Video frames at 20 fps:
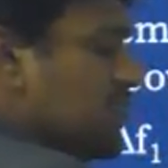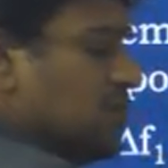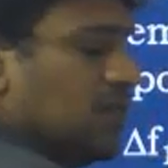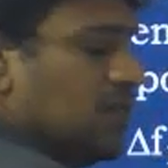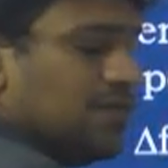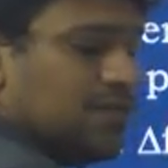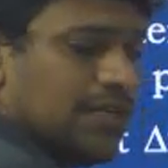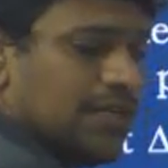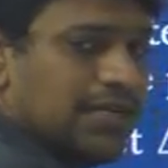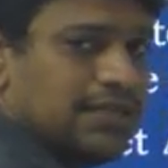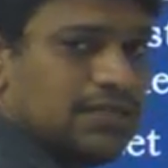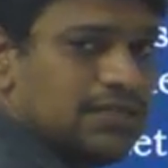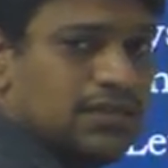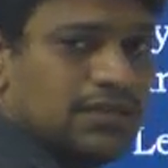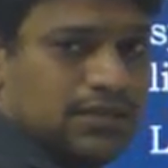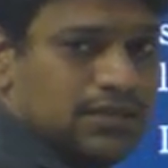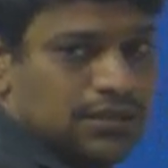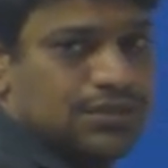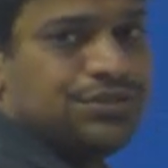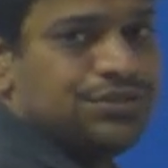is of size
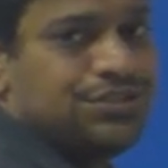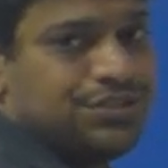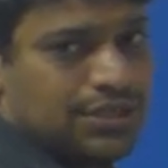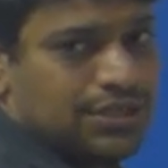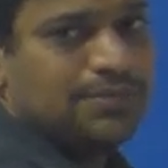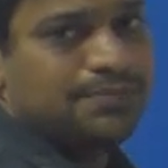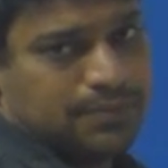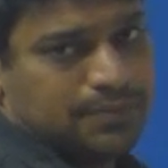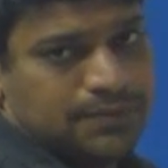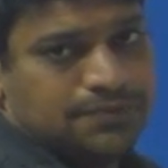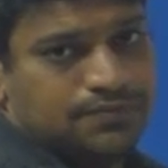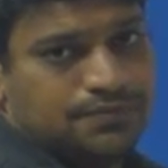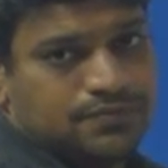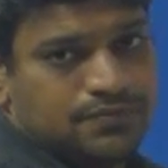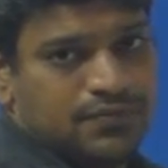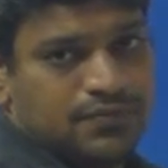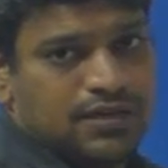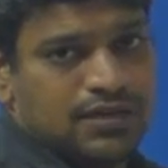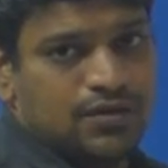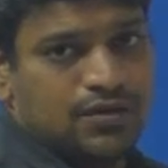step.
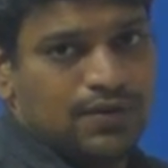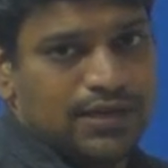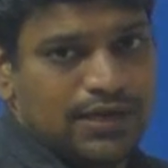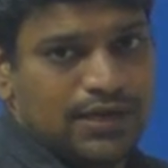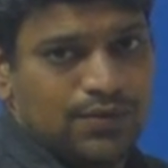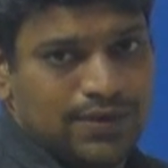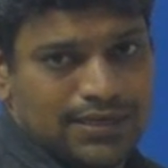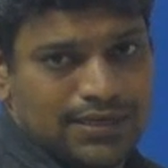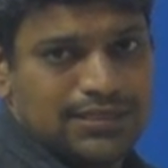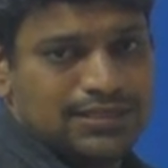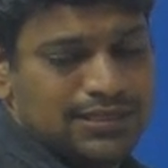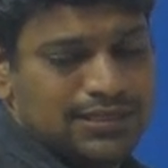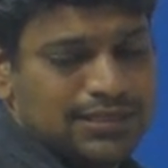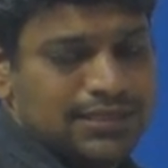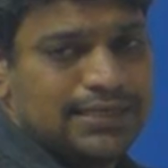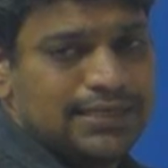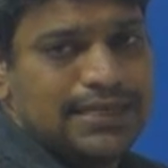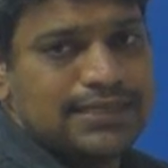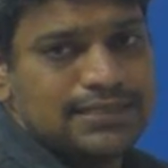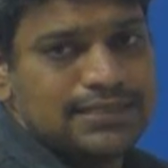Okay, we are
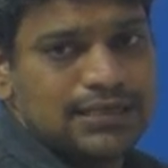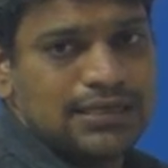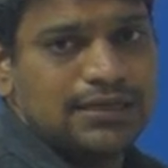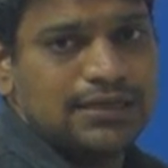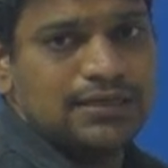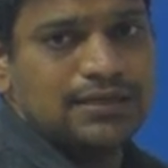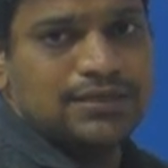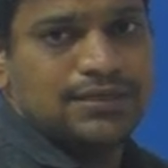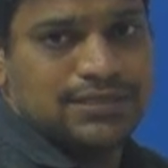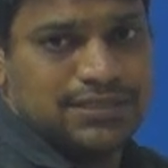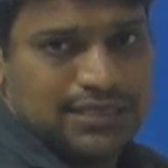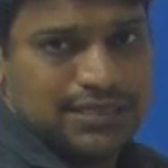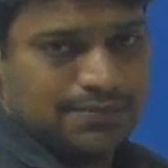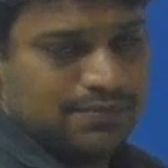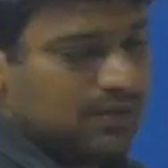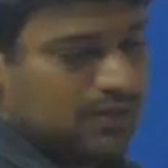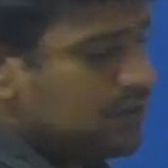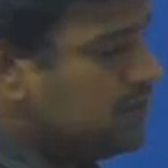considering it as a step.